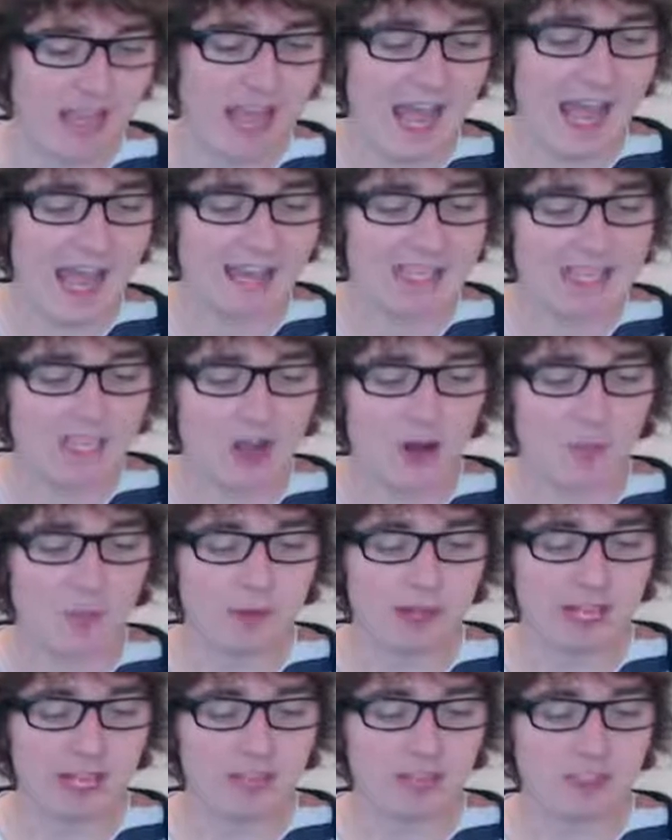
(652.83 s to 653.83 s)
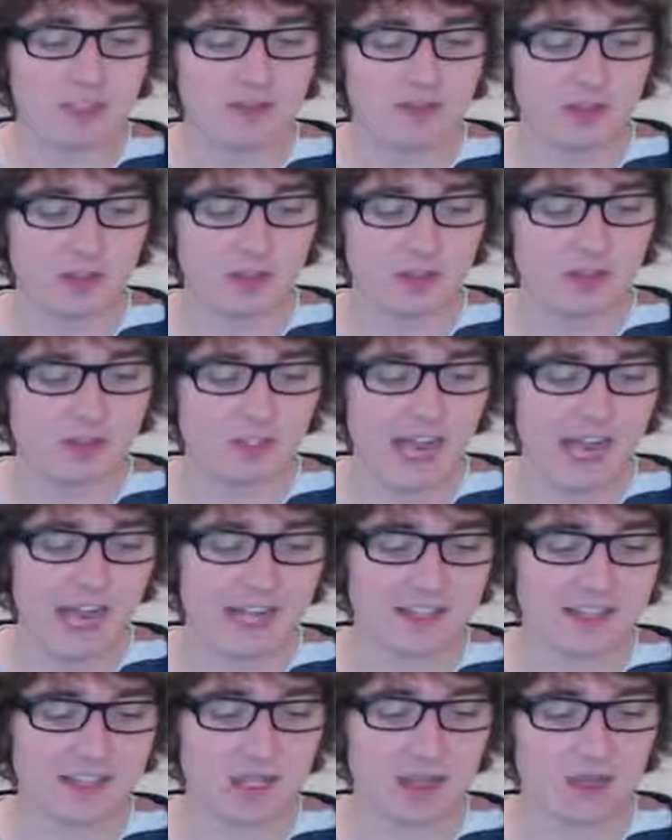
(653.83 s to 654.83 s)
Any combination of notes that
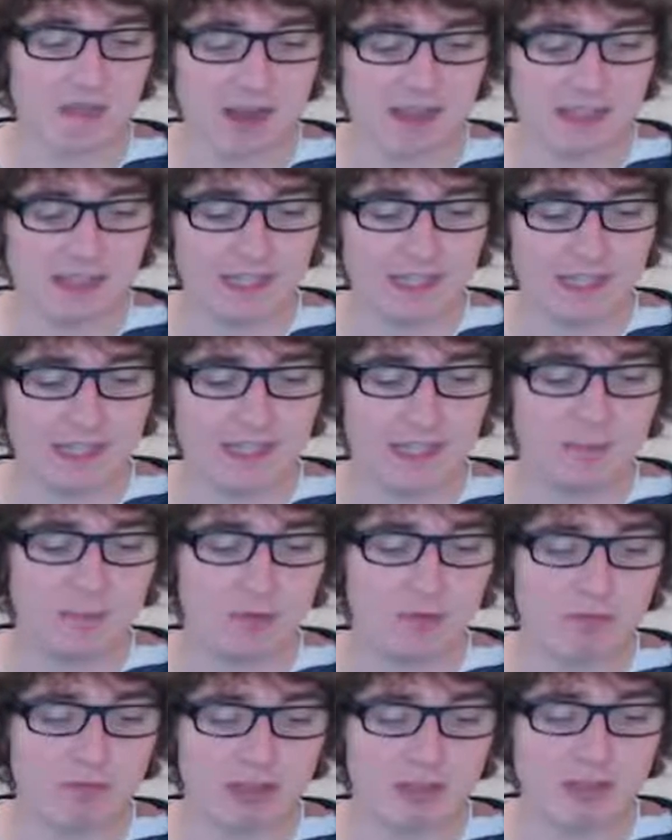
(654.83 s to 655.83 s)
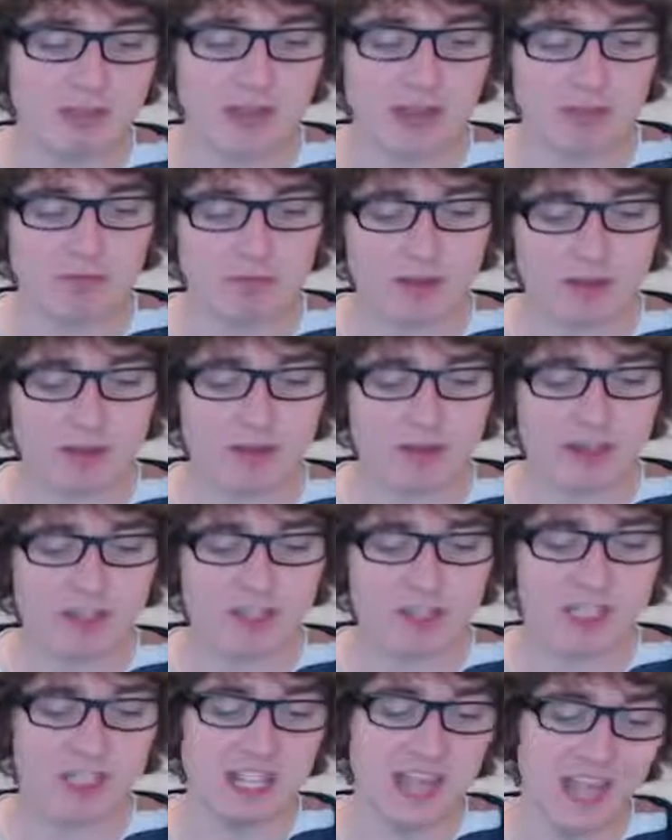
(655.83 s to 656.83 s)
add correctly can be written and
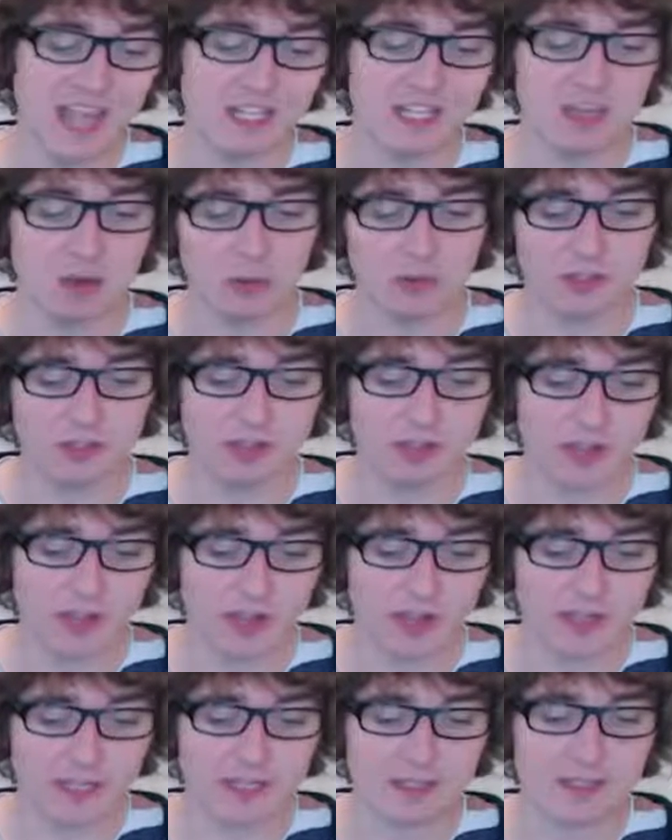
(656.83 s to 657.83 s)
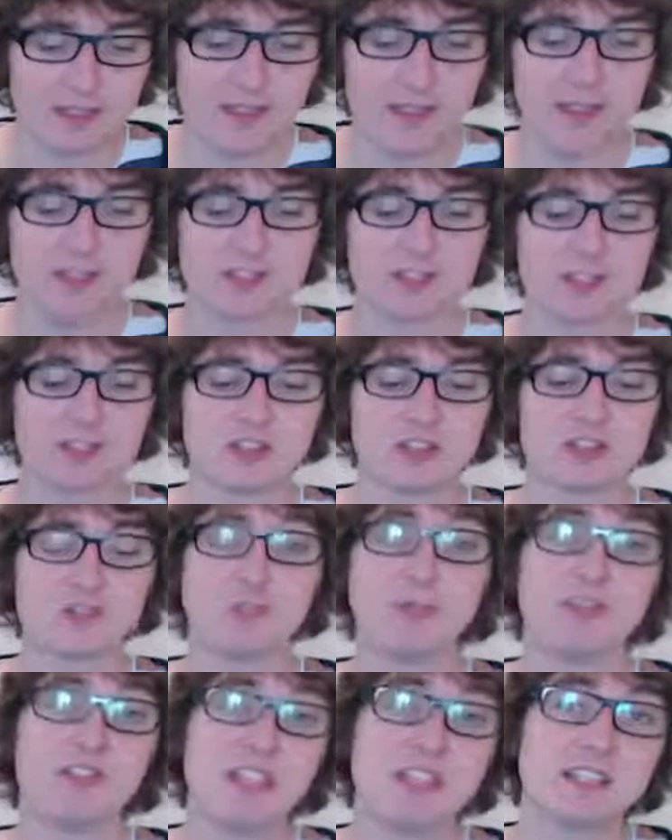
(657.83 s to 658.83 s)
rearranged in any order you like, such as
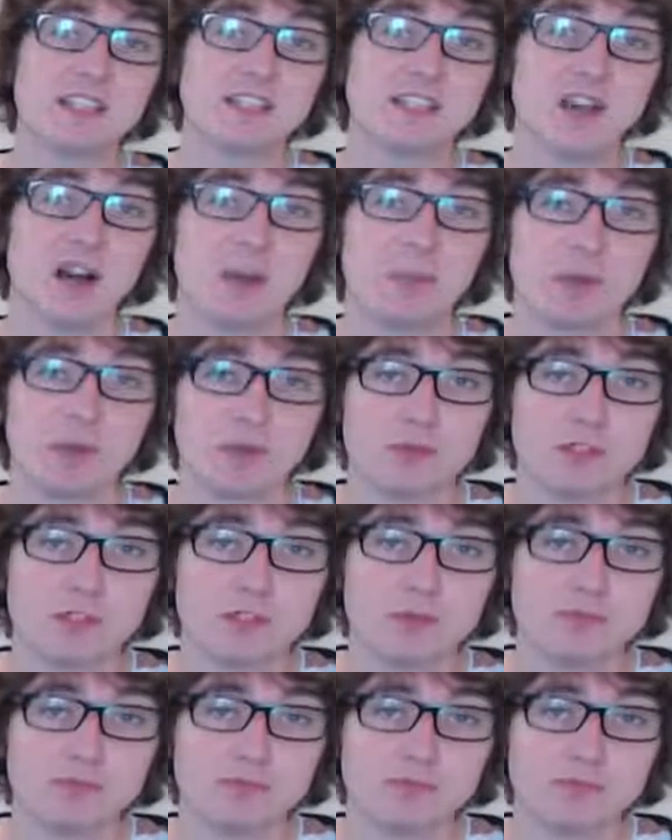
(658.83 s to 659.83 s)
with these examples.